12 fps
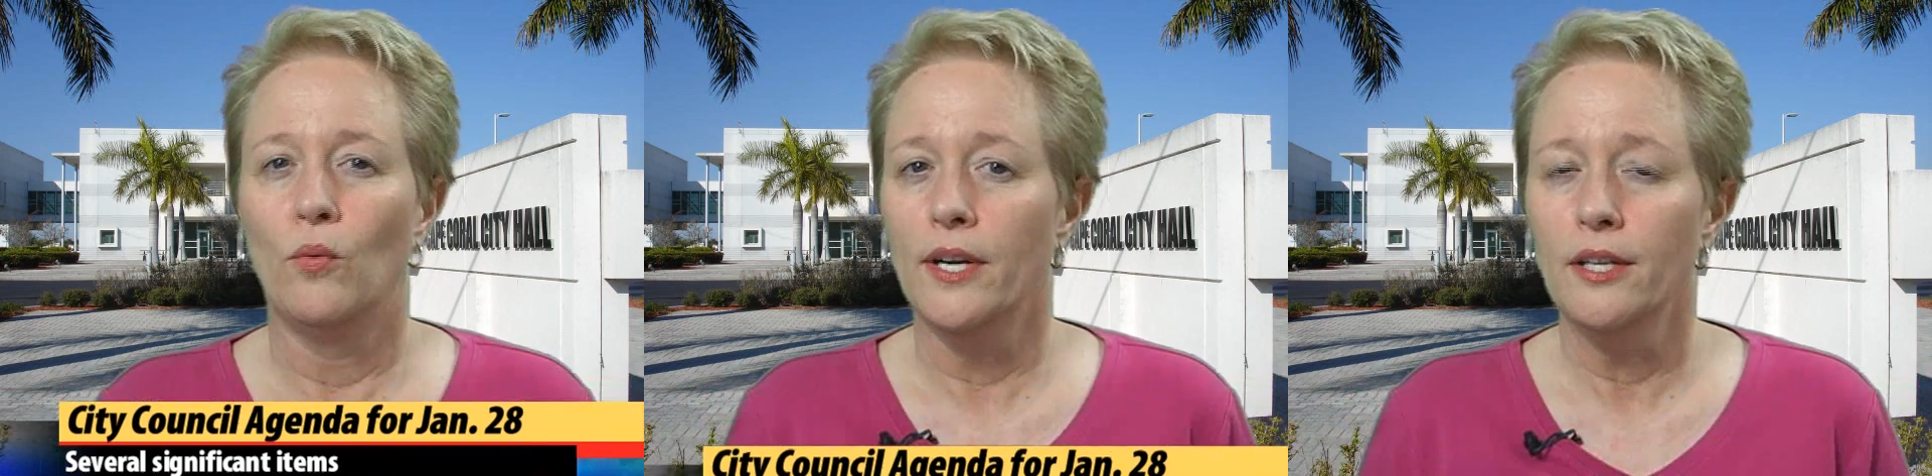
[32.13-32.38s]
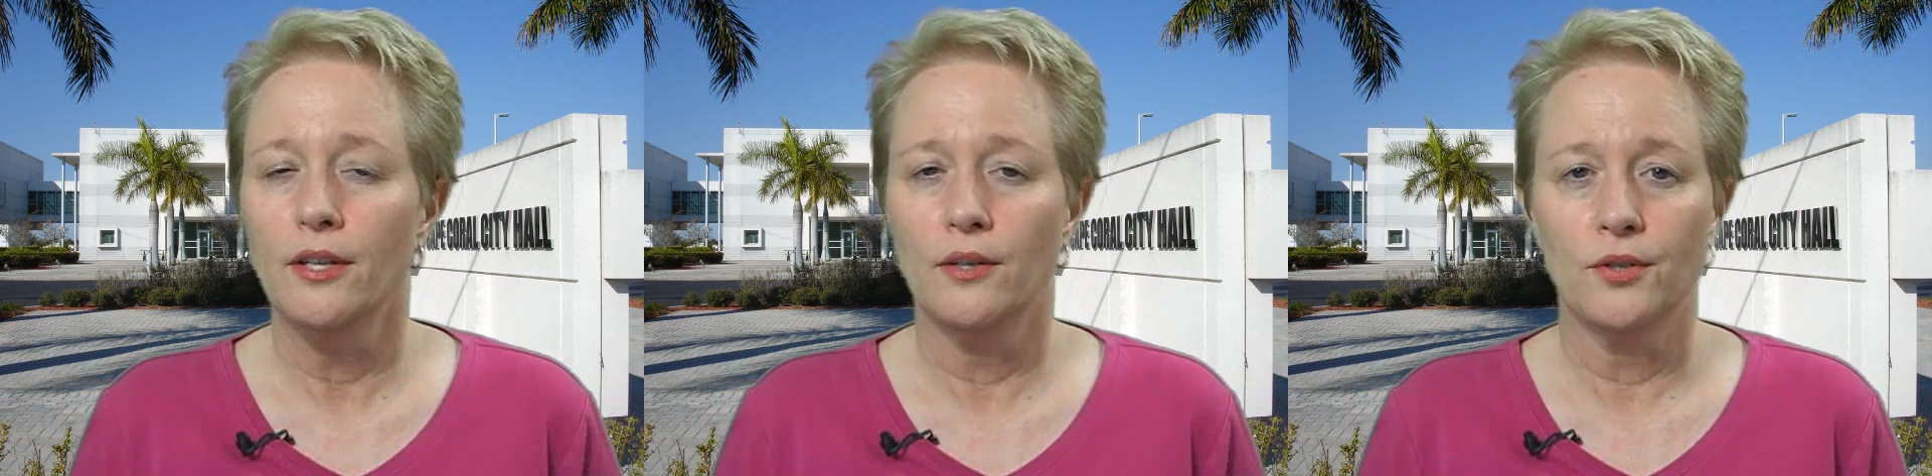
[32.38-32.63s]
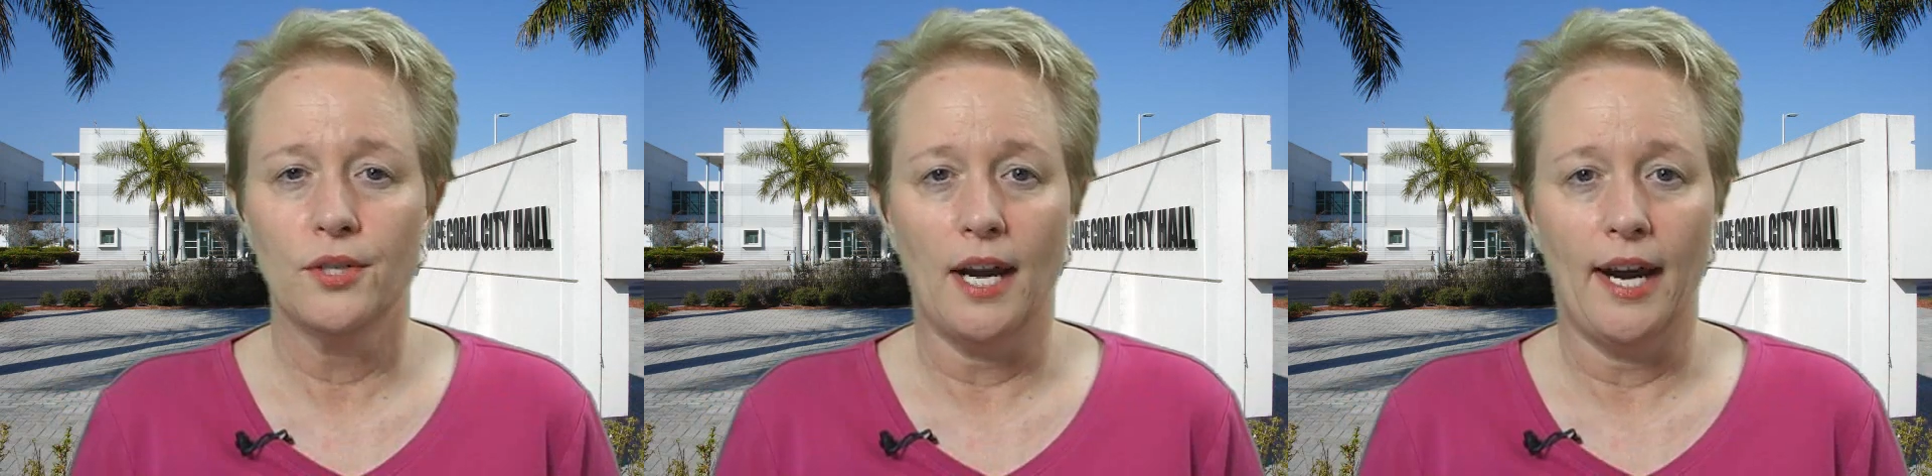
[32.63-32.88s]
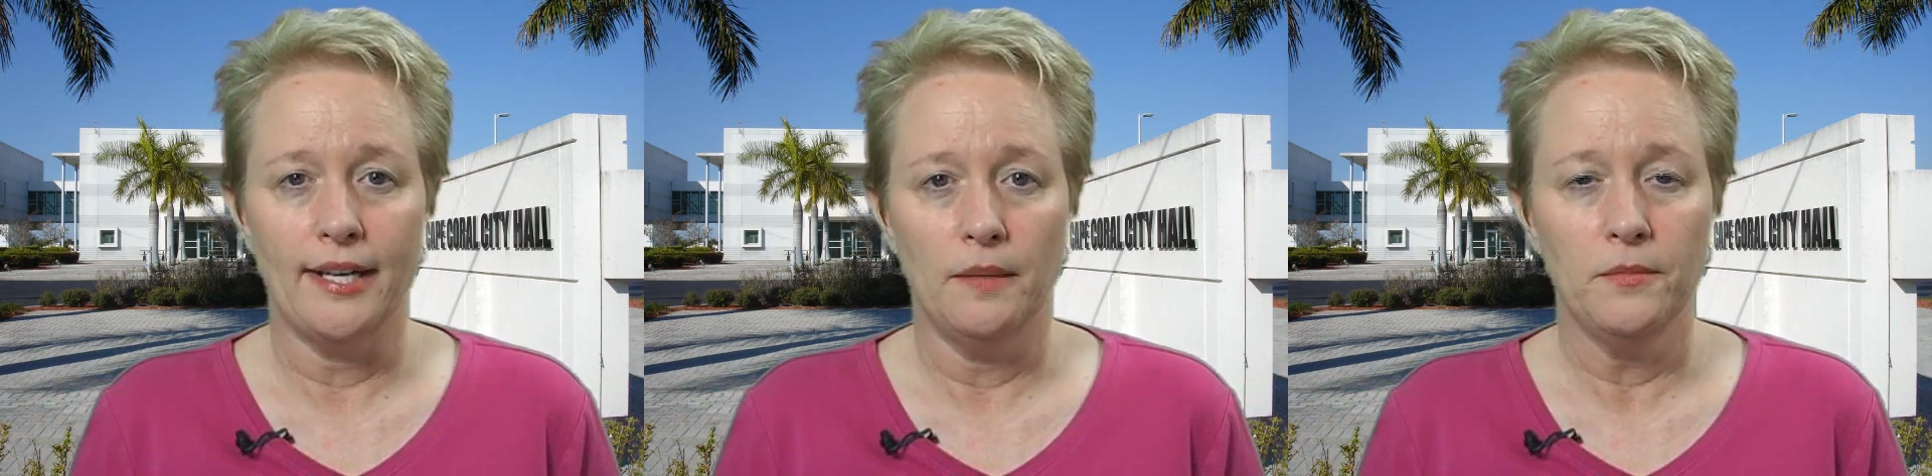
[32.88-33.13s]
One of those
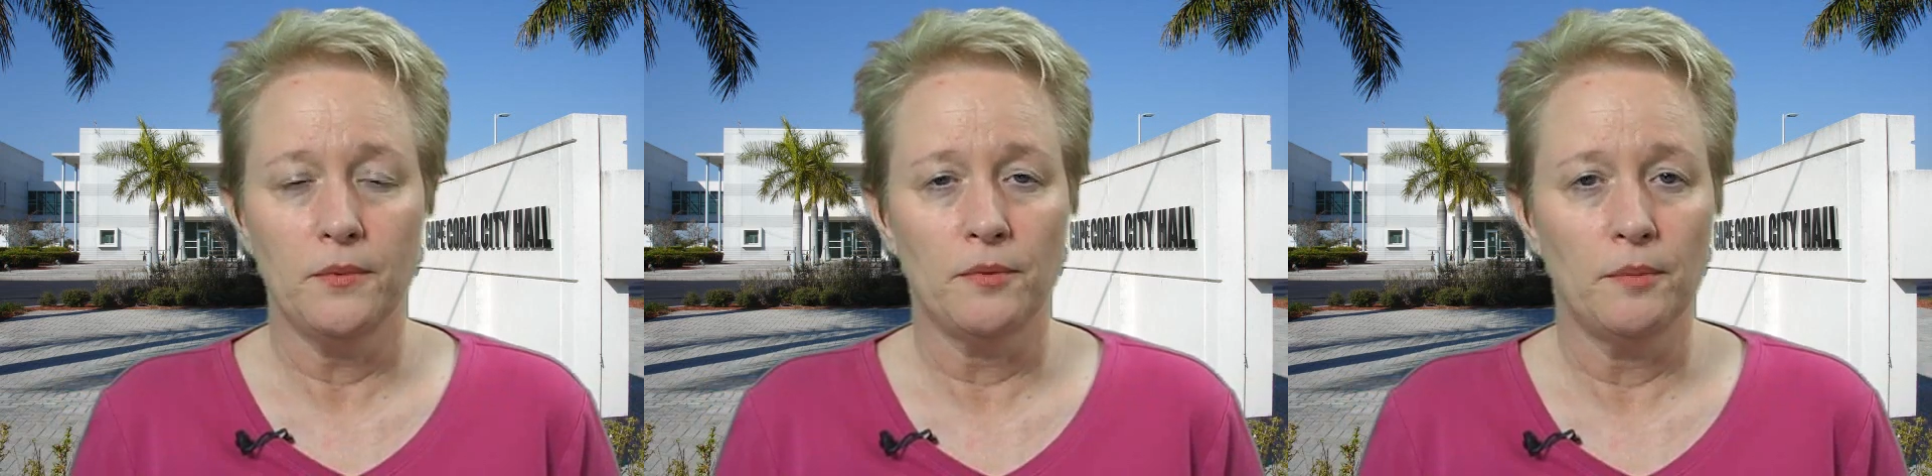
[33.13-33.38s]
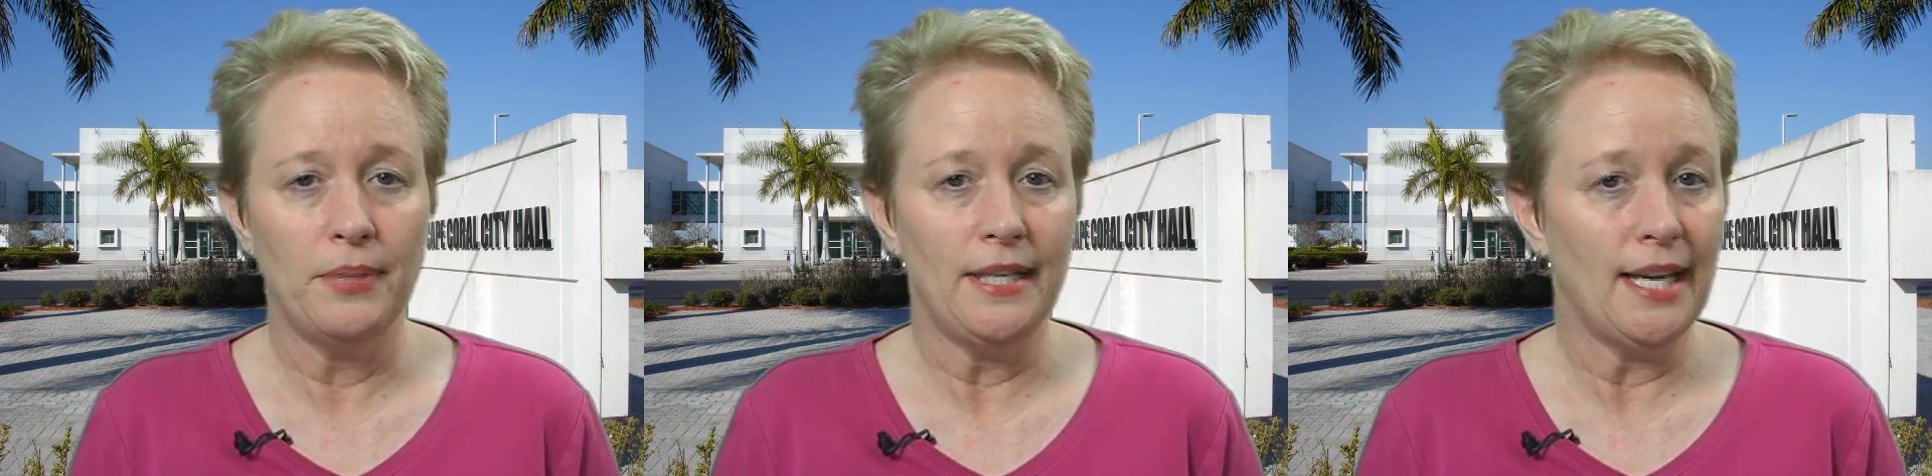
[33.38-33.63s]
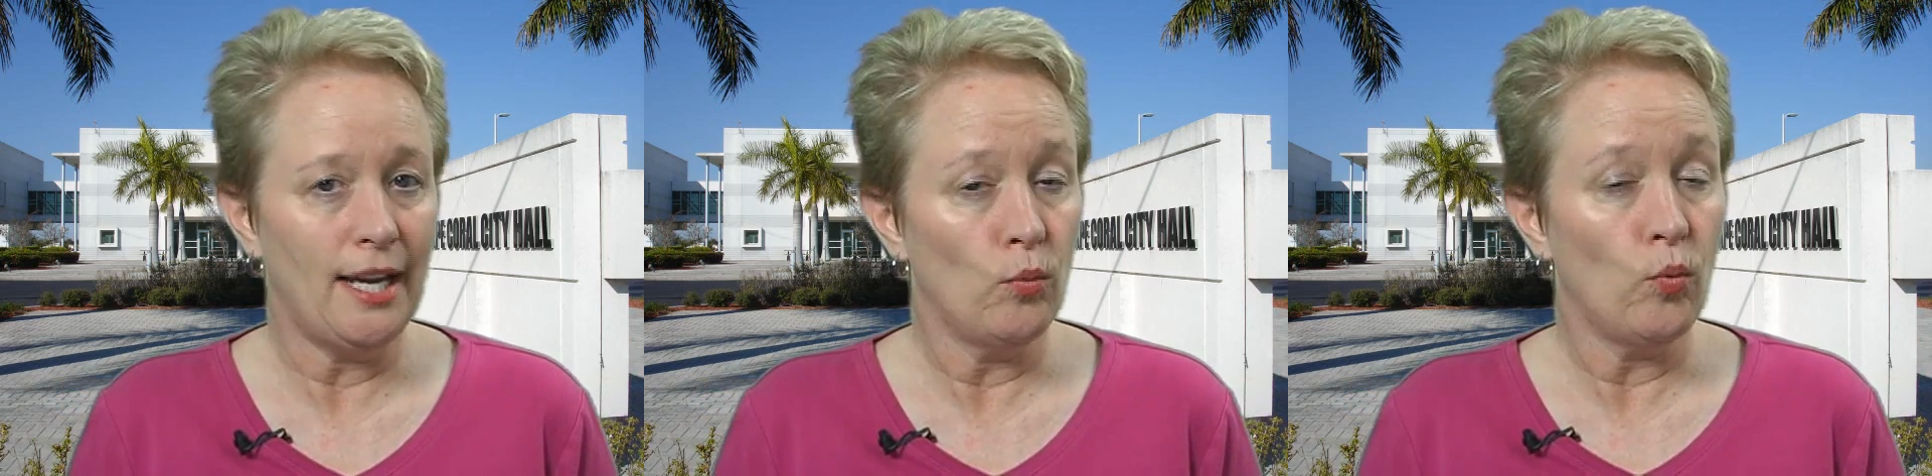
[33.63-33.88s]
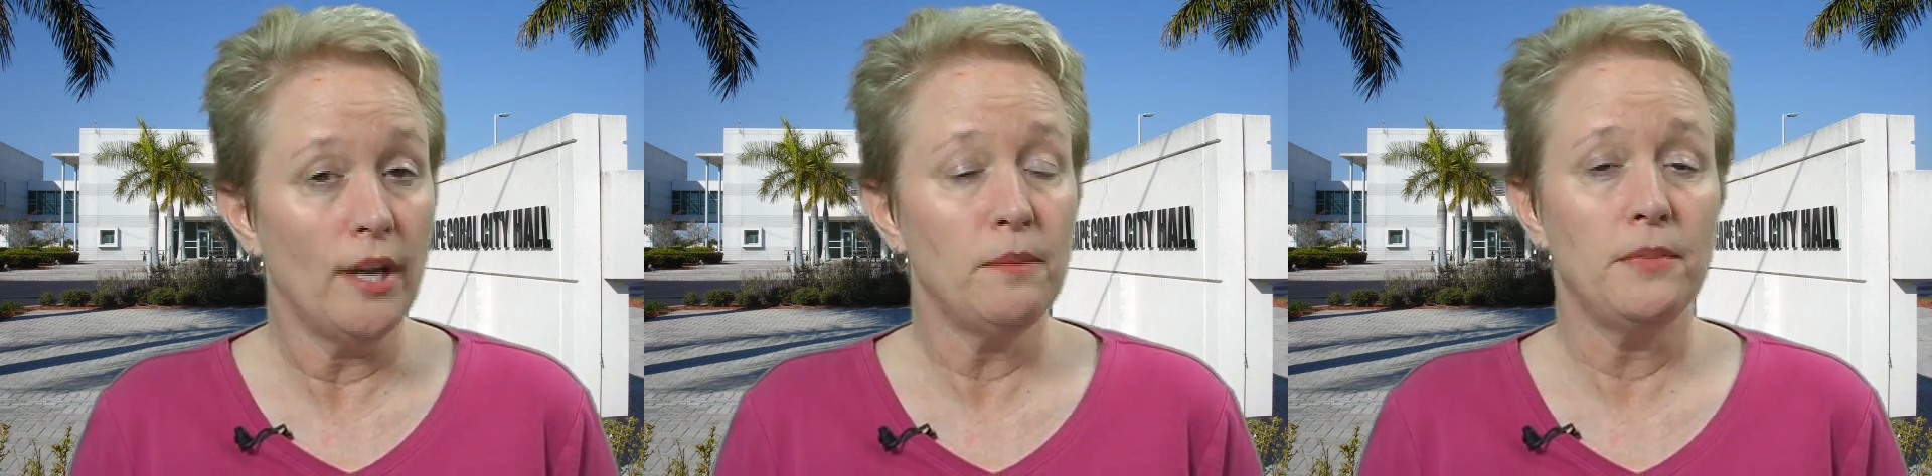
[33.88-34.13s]
items will be a
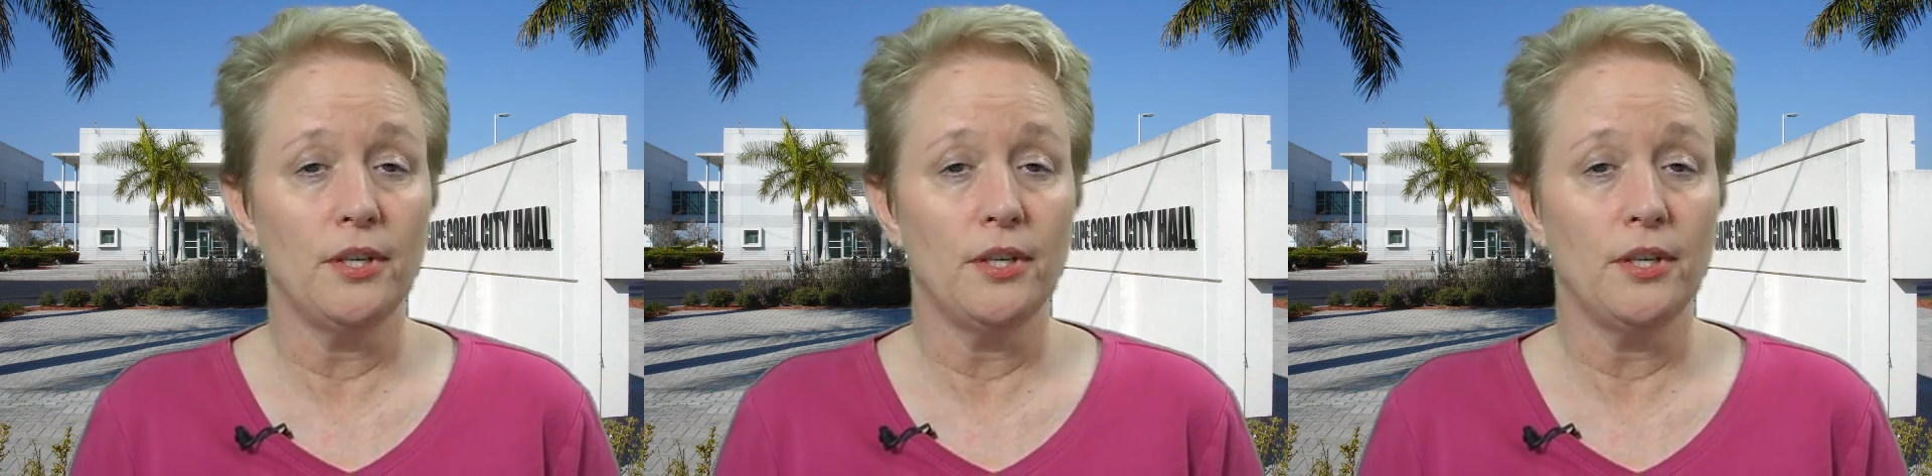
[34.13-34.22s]
$1